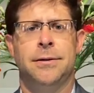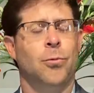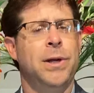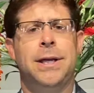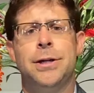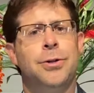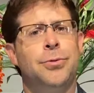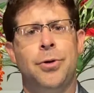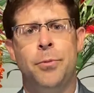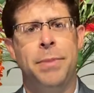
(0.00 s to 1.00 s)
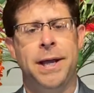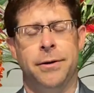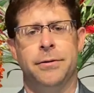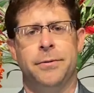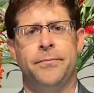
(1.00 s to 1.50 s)
we can do no
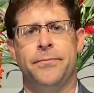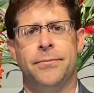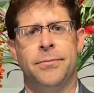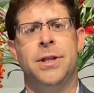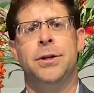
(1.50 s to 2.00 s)
better than